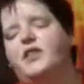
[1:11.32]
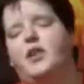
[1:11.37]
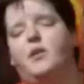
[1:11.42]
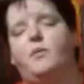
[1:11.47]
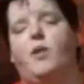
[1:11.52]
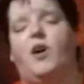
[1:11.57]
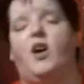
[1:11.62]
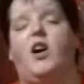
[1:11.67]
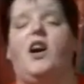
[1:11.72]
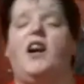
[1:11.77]
know
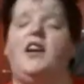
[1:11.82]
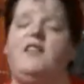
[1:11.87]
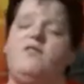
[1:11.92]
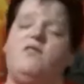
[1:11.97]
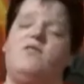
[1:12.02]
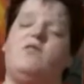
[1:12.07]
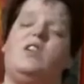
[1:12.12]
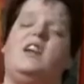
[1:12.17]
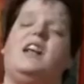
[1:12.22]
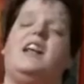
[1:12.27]
what, I
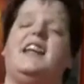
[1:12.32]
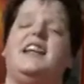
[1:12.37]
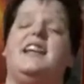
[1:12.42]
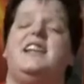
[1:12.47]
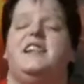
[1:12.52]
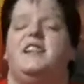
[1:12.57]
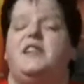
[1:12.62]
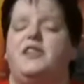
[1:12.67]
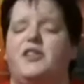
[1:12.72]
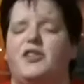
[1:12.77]
really
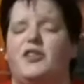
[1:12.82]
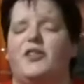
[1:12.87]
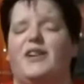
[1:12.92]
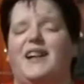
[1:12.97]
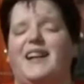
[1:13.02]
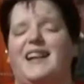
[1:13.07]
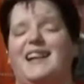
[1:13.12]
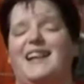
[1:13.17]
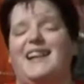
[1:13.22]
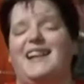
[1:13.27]

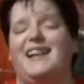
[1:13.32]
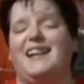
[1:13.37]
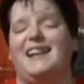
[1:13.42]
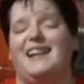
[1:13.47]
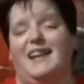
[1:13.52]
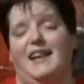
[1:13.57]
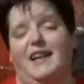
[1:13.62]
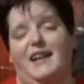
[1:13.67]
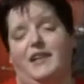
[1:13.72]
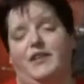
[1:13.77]
enjoyed it
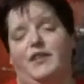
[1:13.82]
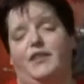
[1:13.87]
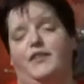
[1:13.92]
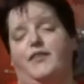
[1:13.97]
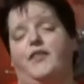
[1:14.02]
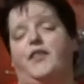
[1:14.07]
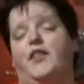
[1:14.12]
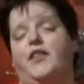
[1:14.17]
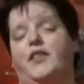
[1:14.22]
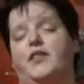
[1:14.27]
the
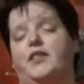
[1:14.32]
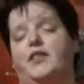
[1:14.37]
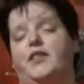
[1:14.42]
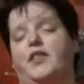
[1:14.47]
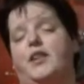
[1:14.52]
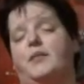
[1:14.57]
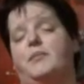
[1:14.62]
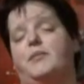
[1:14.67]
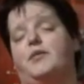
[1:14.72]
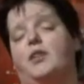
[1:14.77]
first
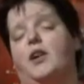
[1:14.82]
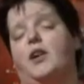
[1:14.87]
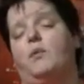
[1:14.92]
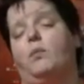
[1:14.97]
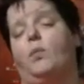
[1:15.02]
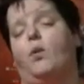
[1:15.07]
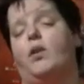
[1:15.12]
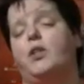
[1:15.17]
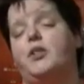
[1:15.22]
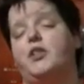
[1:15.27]
times that I
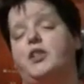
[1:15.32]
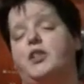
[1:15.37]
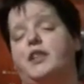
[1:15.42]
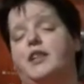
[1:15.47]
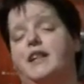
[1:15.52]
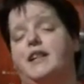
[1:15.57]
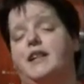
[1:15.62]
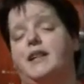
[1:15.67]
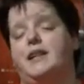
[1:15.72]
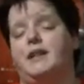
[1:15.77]
watched
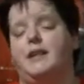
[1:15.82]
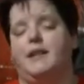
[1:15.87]
it,